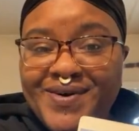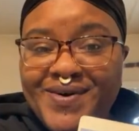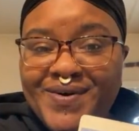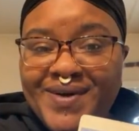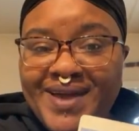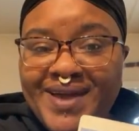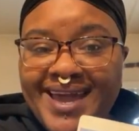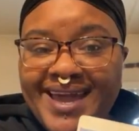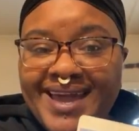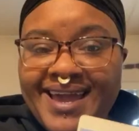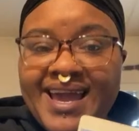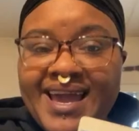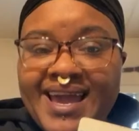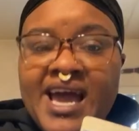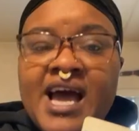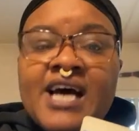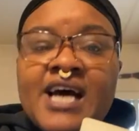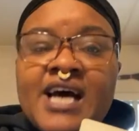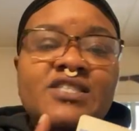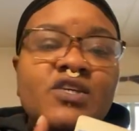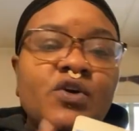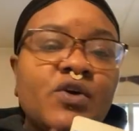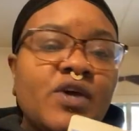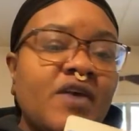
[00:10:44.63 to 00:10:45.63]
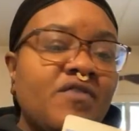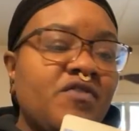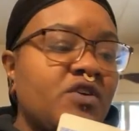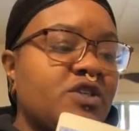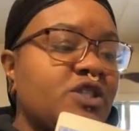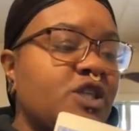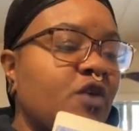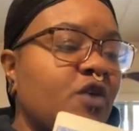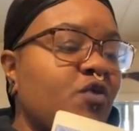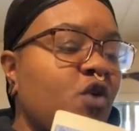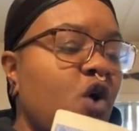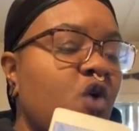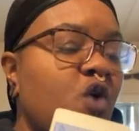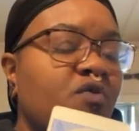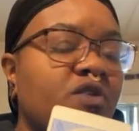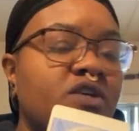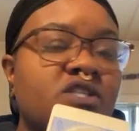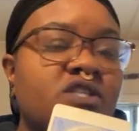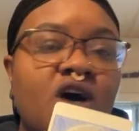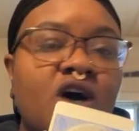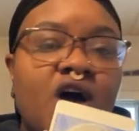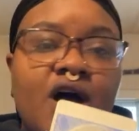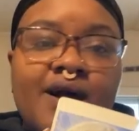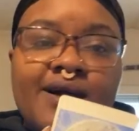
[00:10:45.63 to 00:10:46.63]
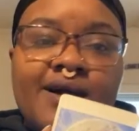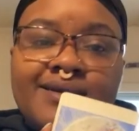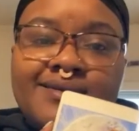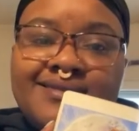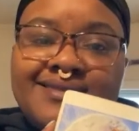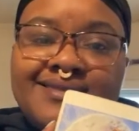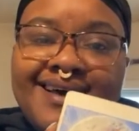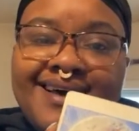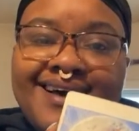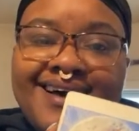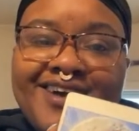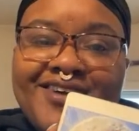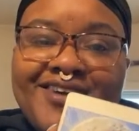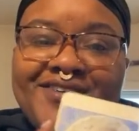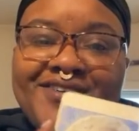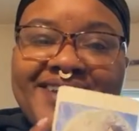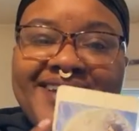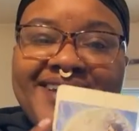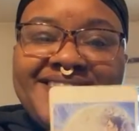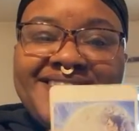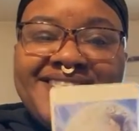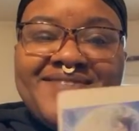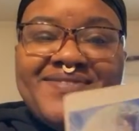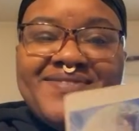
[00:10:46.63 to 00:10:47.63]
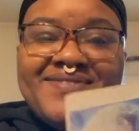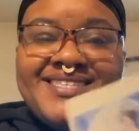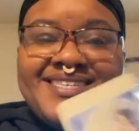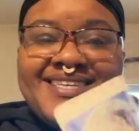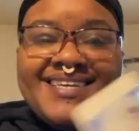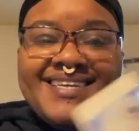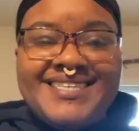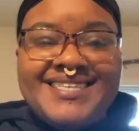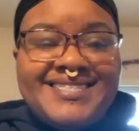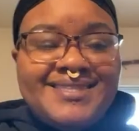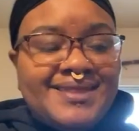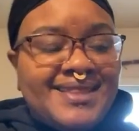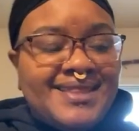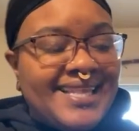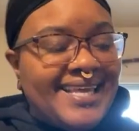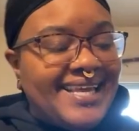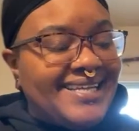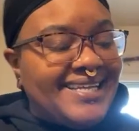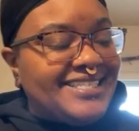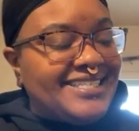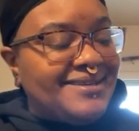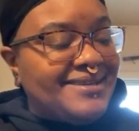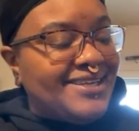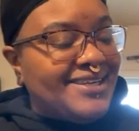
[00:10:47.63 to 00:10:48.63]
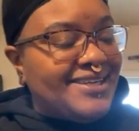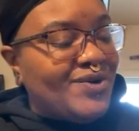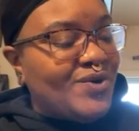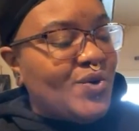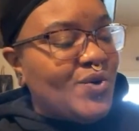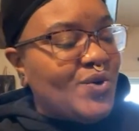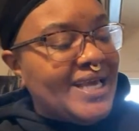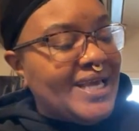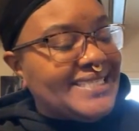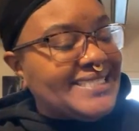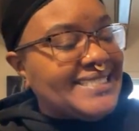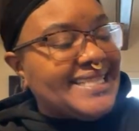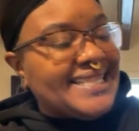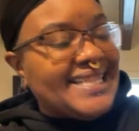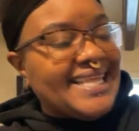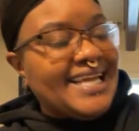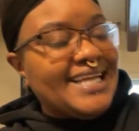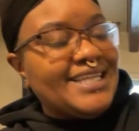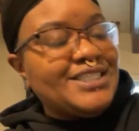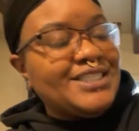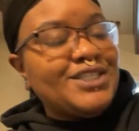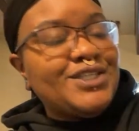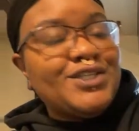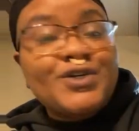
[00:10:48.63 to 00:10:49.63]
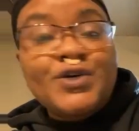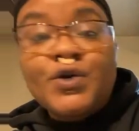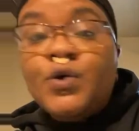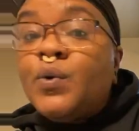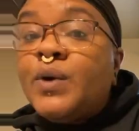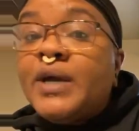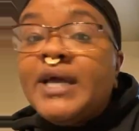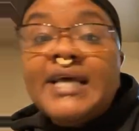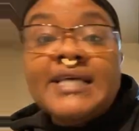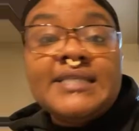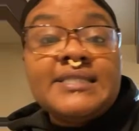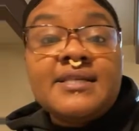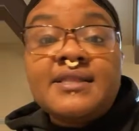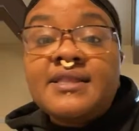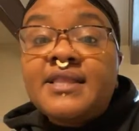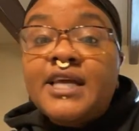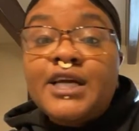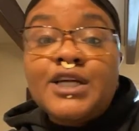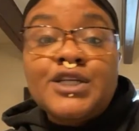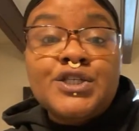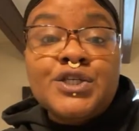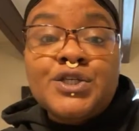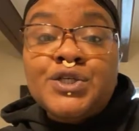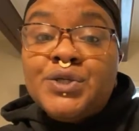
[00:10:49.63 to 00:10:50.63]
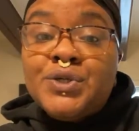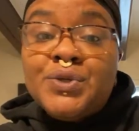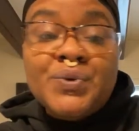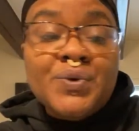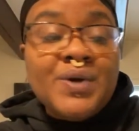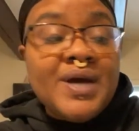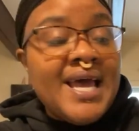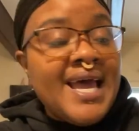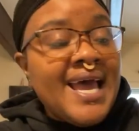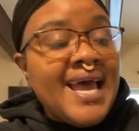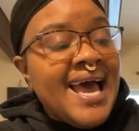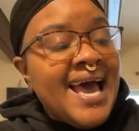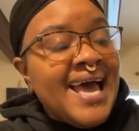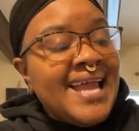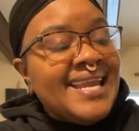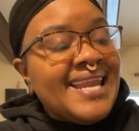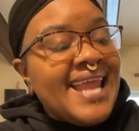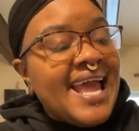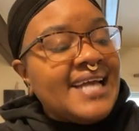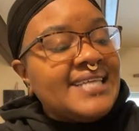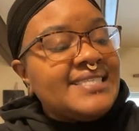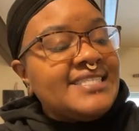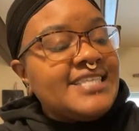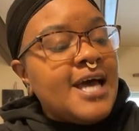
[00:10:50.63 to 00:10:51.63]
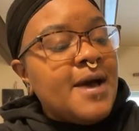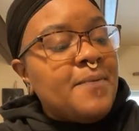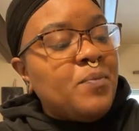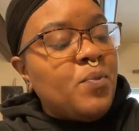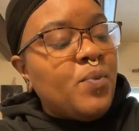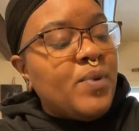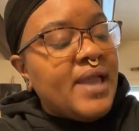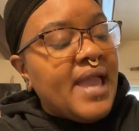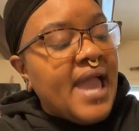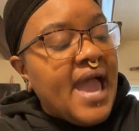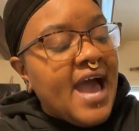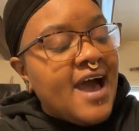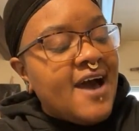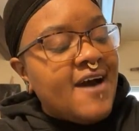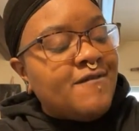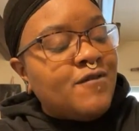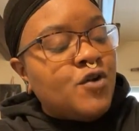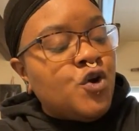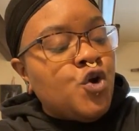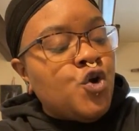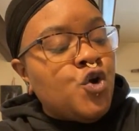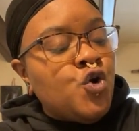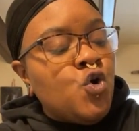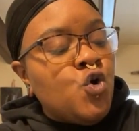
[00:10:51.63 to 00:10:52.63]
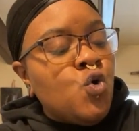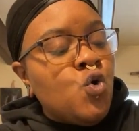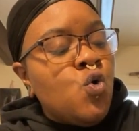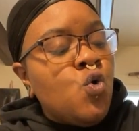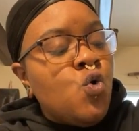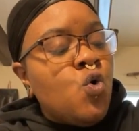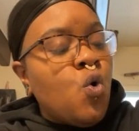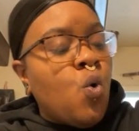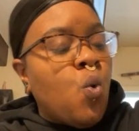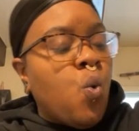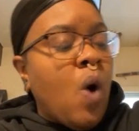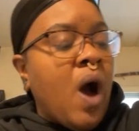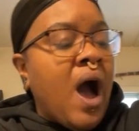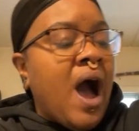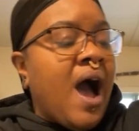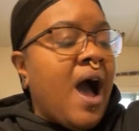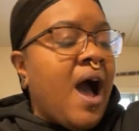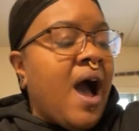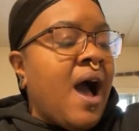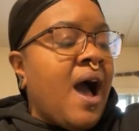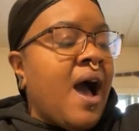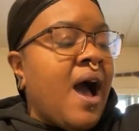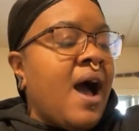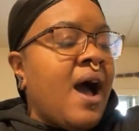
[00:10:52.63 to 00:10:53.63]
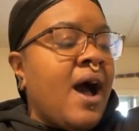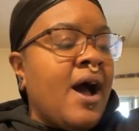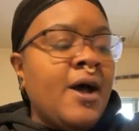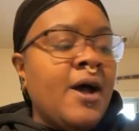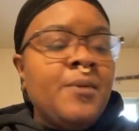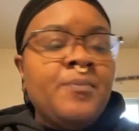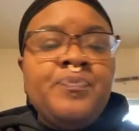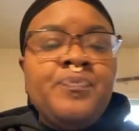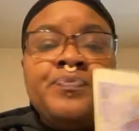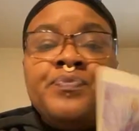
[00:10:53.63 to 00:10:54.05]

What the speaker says: Okay, so give yourself over to art. Creativity is the thing to do. Is the thing to do. Is the thing to do. Next up, we have New Qua.